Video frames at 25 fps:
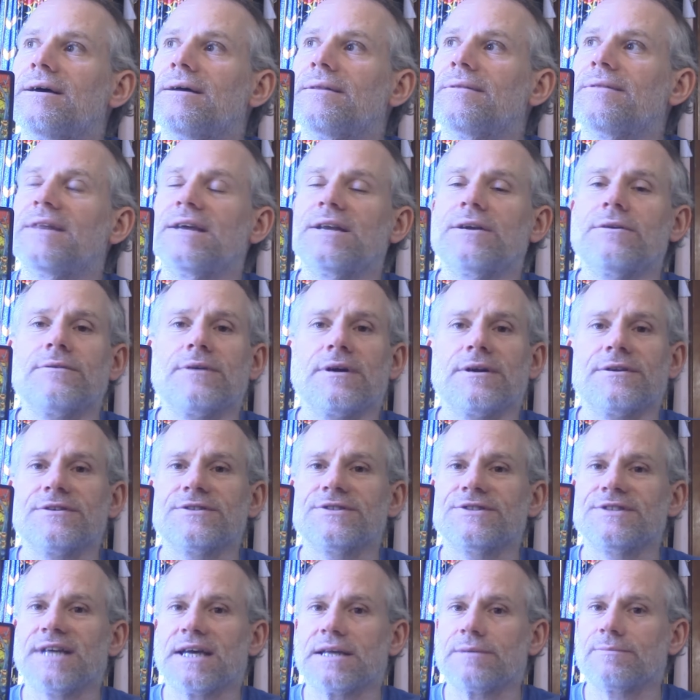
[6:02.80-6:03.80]
they don't
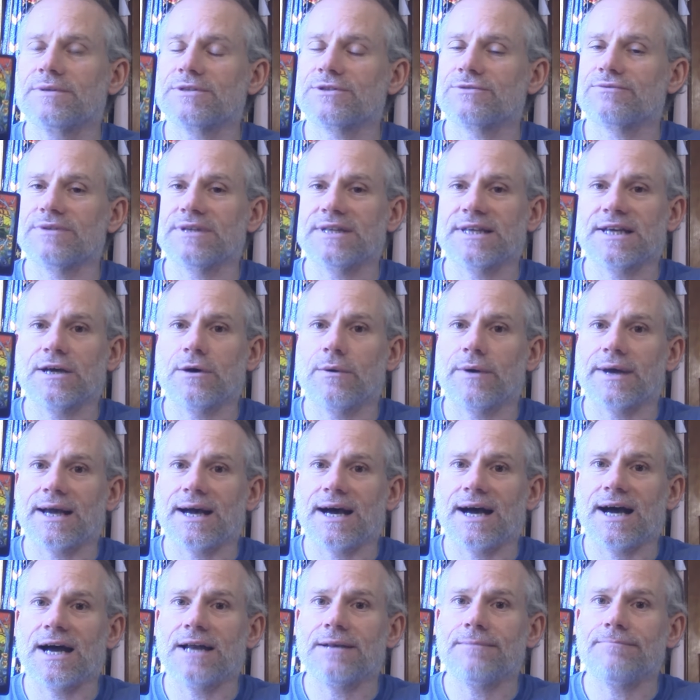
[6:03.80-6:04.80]
understand what's really going
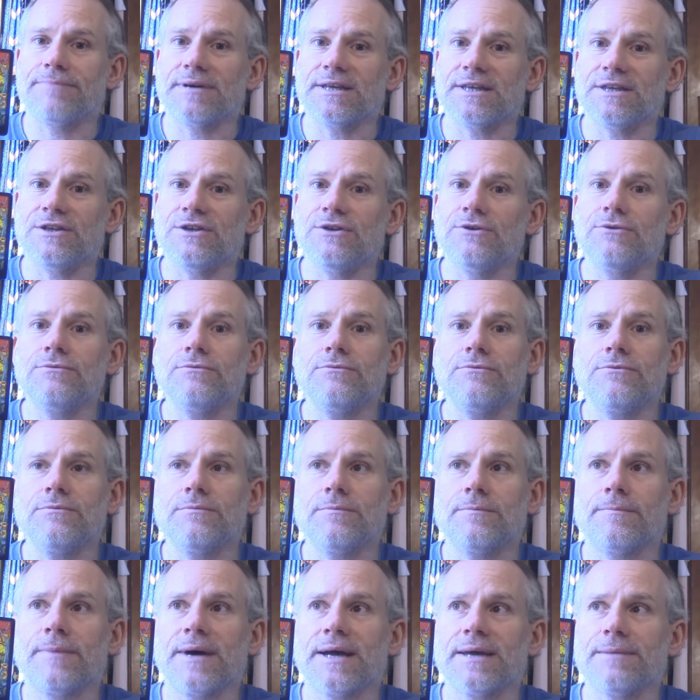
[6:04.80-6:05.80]
on, but
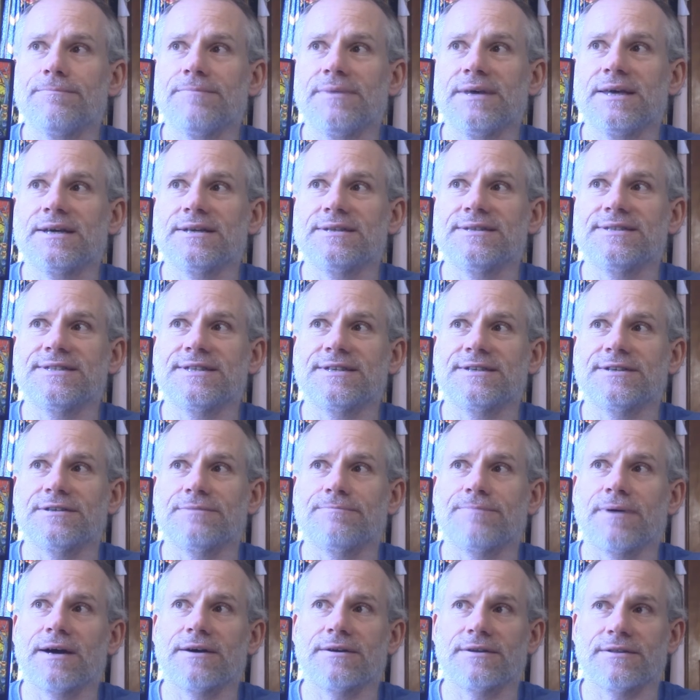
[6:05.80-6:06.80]
you might be
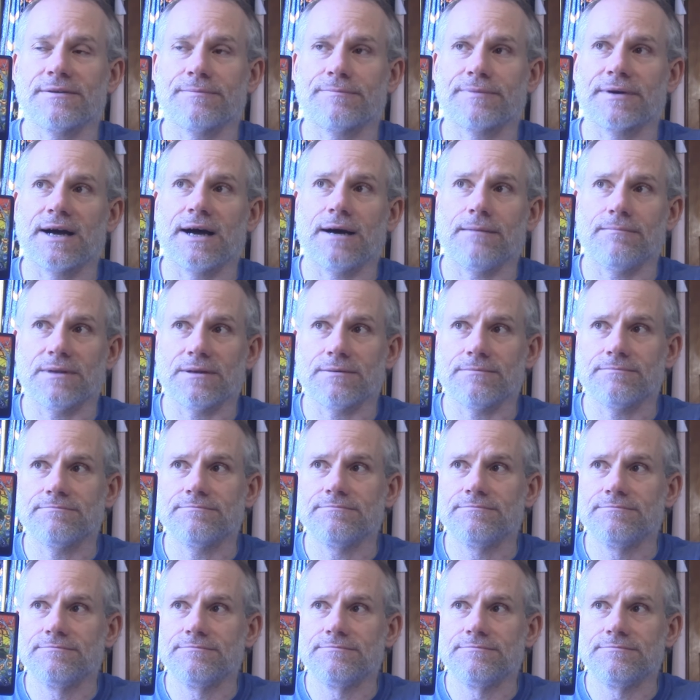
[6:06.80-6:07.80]
considered part of the problem.
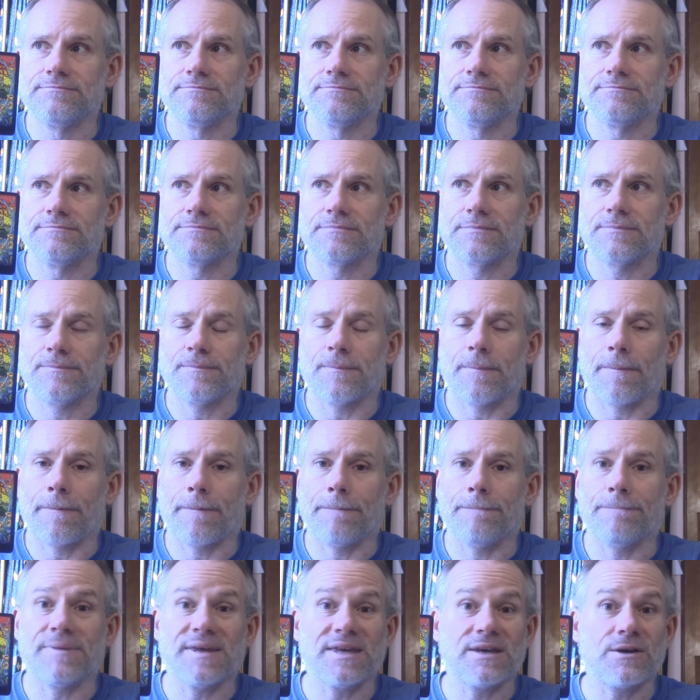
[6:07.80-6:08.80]

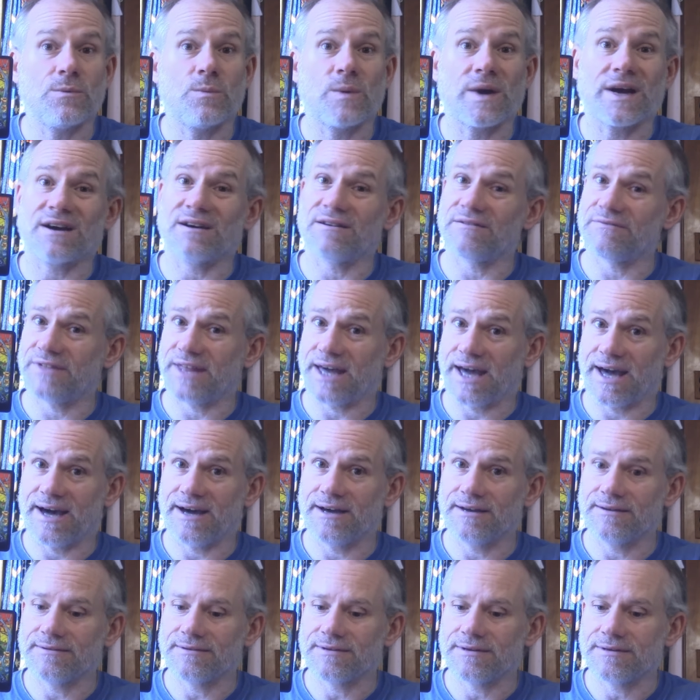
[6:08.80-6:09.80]
Be aware of that
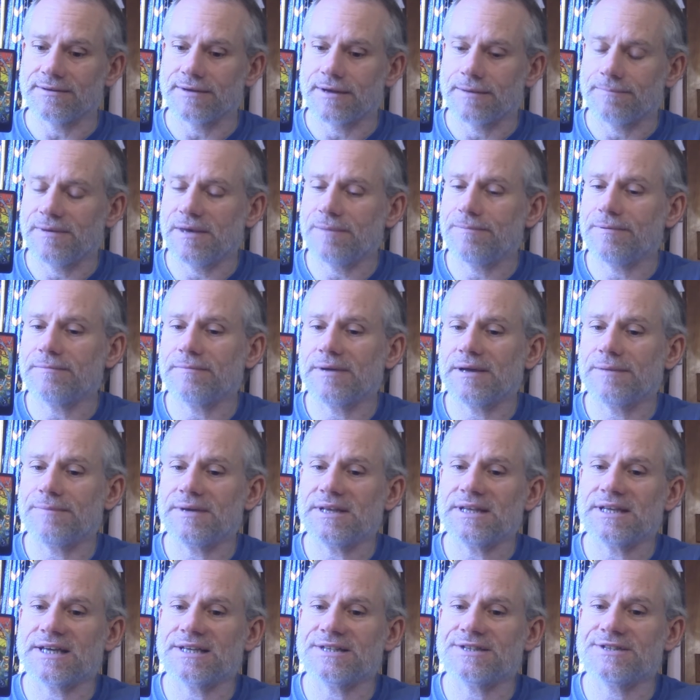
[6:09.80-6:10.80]
people might
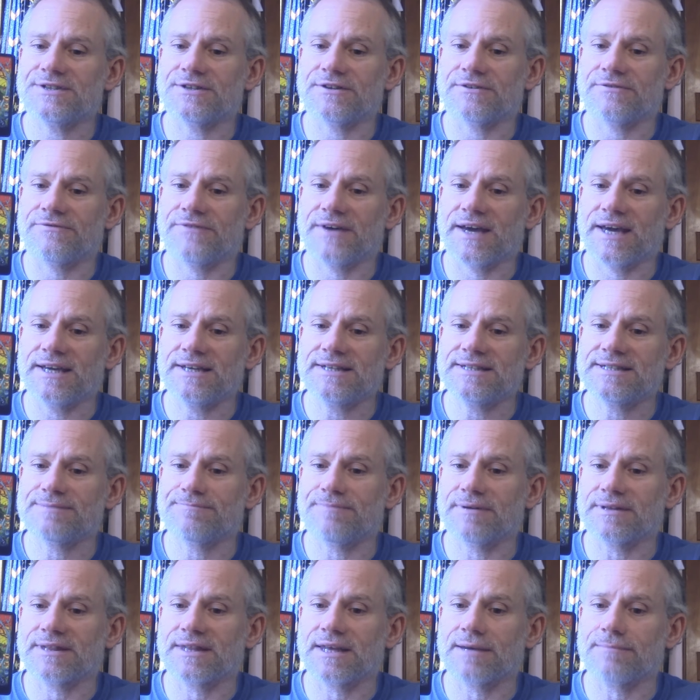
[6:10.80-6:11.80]
be nice to your face,
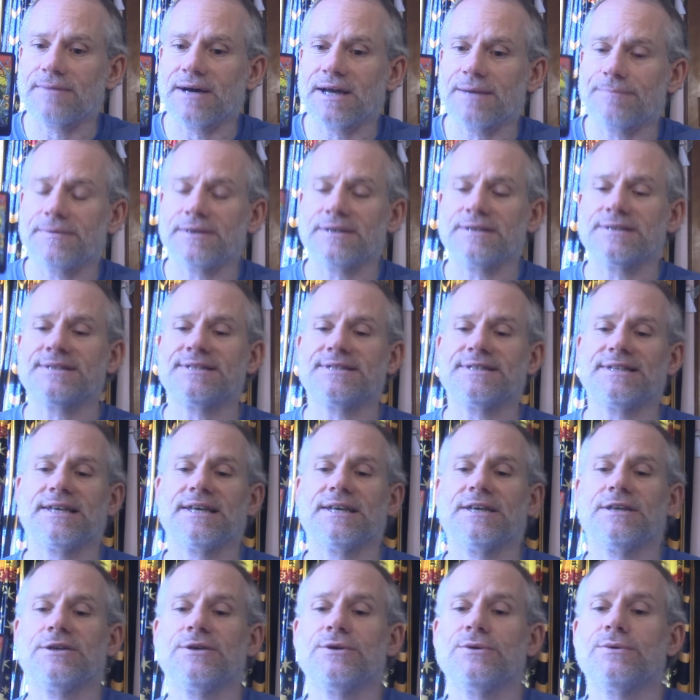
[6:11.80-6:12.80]
but they might be
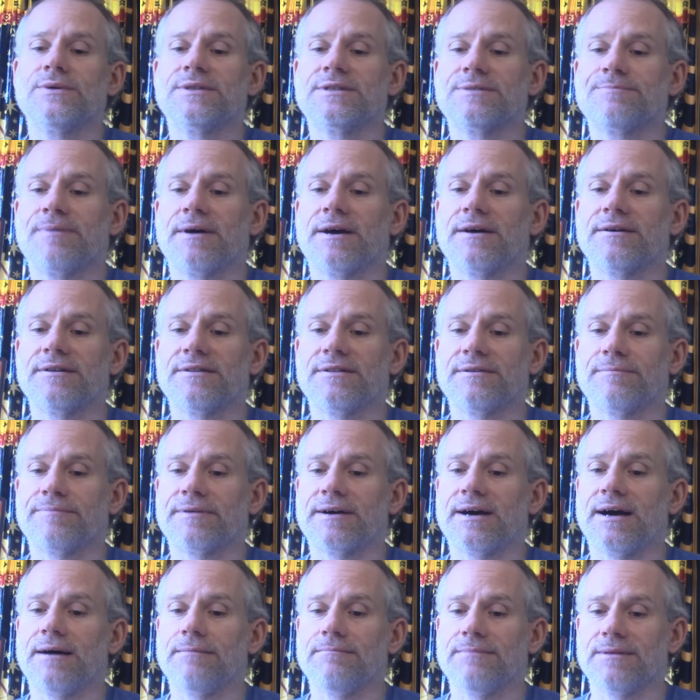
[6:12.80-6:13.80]
seeing you as part of the
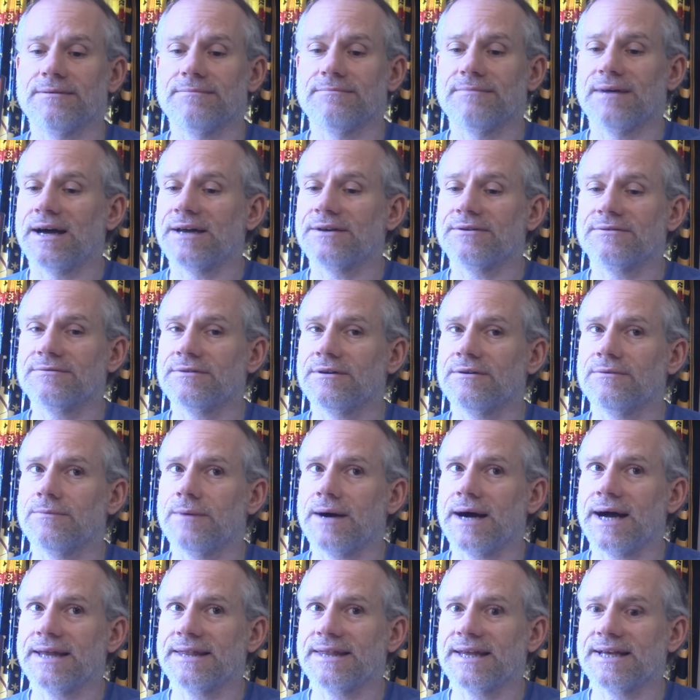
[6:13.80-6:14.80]
problem. I don't know
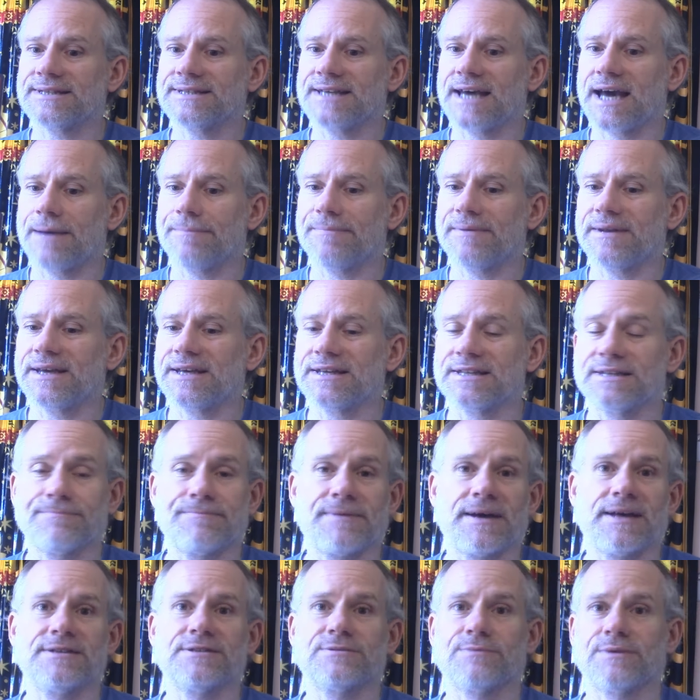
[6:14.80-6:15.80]
why that's happening. It
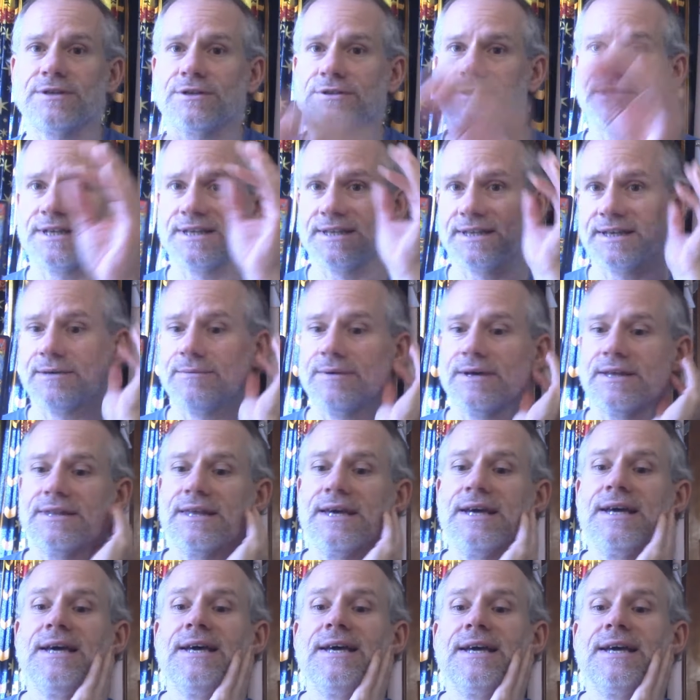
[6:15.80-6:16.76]
depends what you're dealing with.